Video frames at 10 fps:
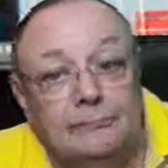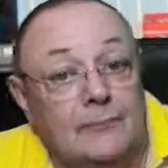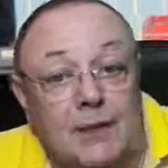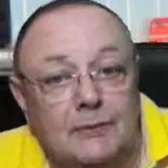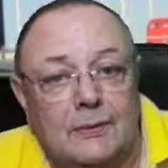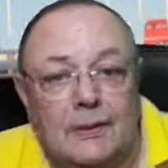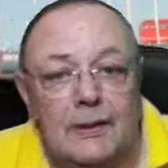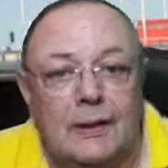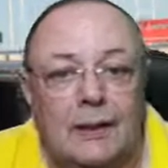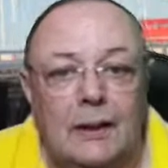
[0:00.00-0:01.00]
No,
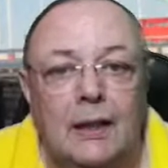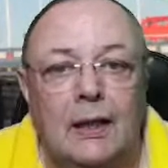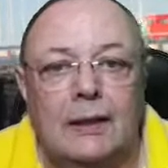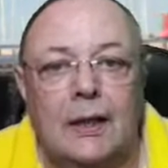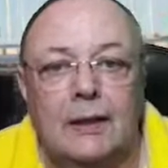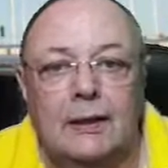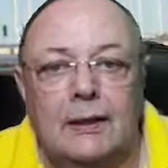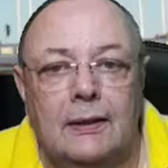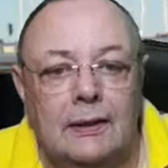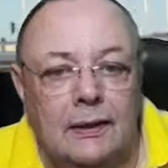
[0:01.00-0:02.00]
okay.
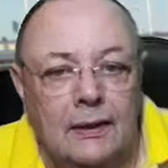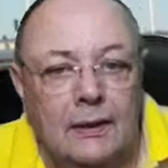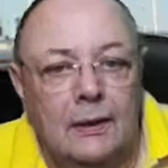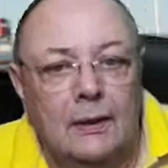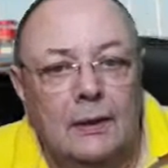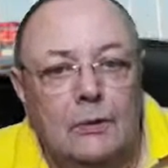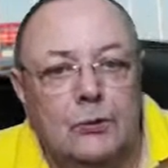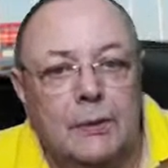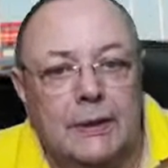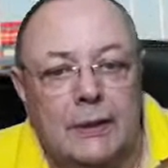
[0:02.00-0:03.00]
Where's
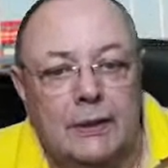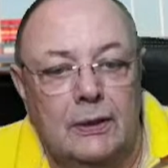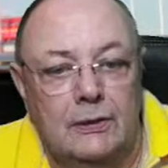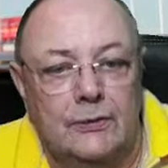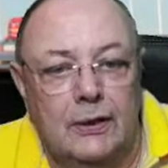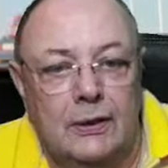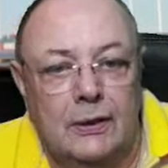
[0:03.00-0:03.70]
my canned laughter?